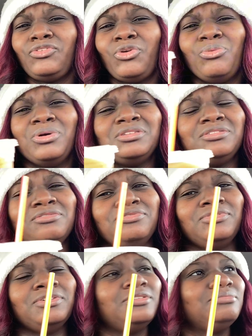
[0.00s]
What the
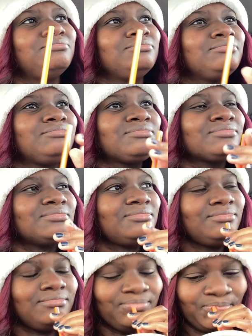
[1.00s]
fuck?
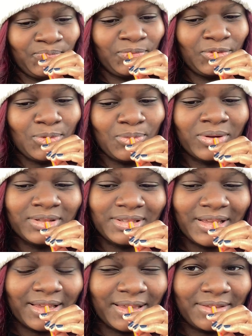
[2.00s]
What
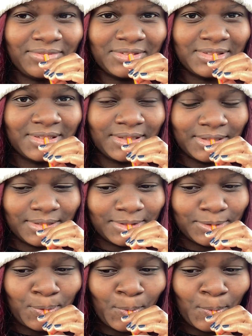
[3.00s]
the F is this?